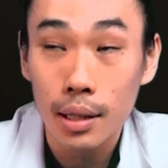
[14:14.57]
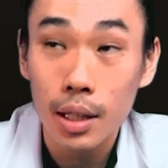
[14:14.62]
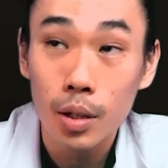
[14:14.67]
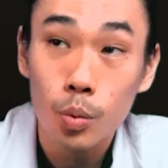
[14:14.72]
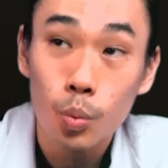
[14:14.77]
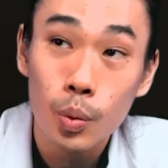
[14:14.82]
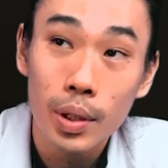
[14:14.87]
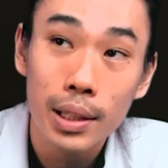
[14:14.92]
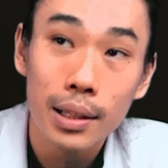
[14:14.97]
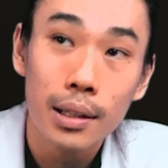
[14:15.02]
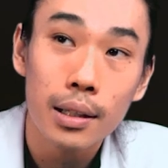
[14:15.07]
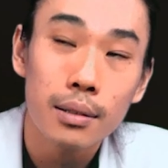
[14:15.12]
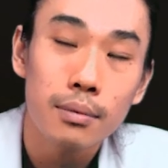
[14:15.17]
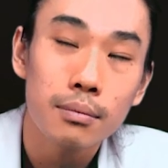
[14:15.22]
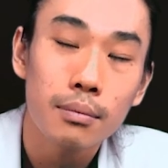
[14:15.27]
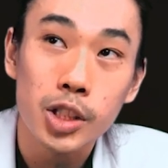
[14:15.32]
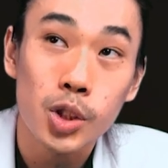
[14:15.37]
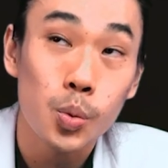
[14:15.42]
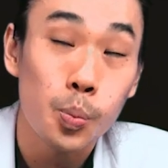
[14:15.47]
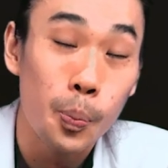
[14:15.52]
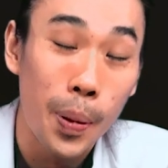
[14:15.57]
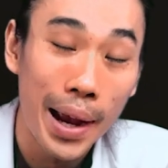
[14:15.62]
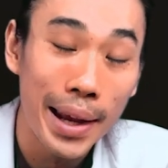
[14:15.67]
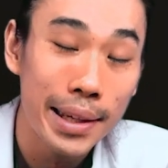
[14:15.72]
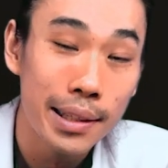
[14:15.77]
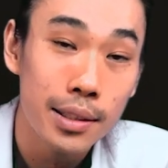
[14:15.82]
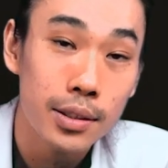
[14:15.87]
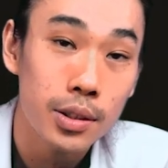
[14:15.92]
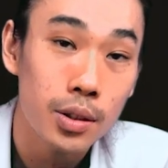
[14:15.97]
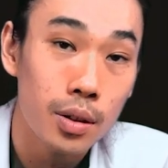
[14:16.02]
it will
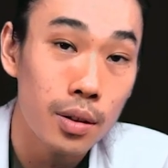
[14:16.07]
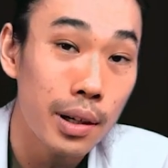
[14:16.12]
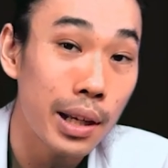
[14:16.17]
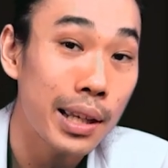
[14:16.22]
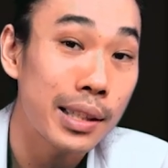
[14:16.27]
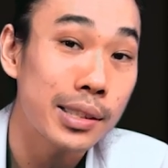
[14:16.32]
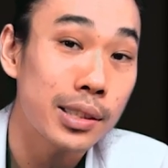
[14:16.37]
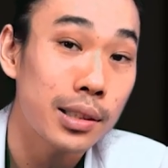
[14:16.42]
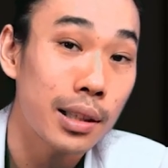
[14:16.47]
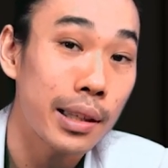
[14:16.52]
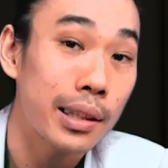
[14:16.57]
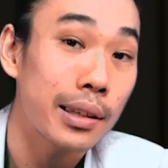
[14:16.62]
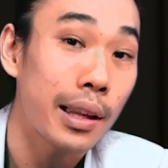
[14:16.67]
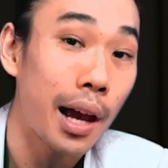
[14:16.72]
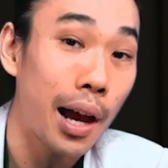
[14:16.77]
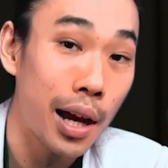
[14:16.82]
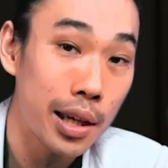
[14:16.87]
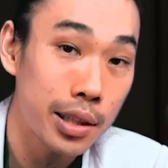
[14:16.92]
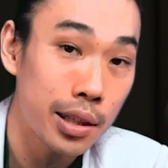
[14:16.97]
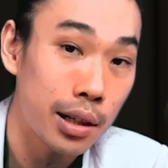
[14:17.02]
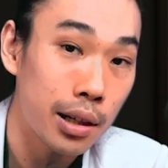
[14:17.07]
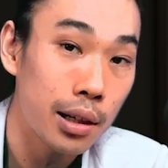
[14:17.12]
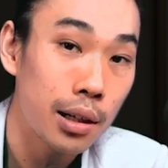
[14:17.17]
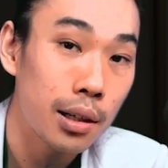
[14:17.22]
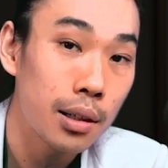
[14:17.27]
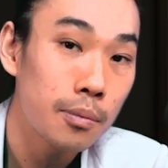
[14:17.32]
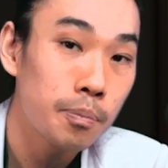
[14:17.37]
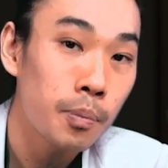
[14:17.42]
spike your insulin higher